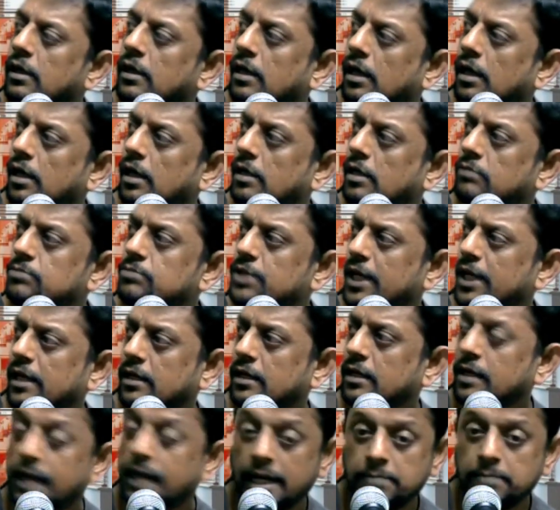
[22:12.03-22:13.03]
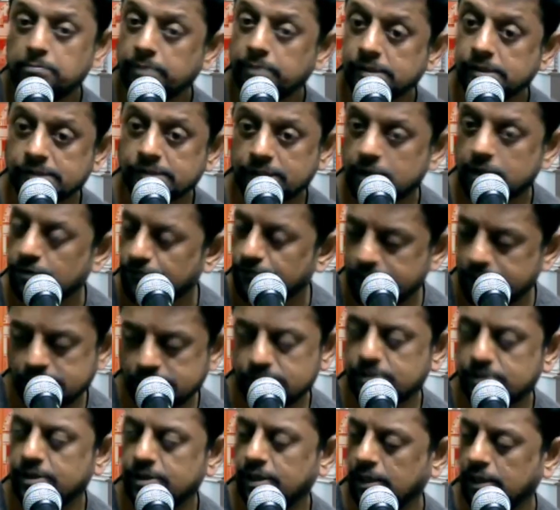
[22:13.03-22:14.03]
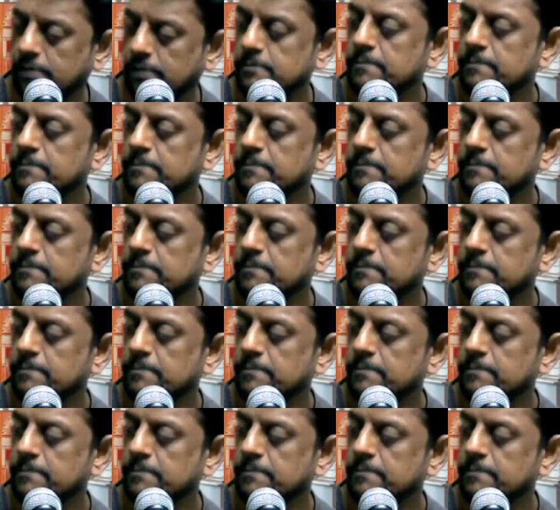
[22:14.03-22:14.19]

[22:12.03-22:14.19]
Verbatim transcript: uh, say a great person of history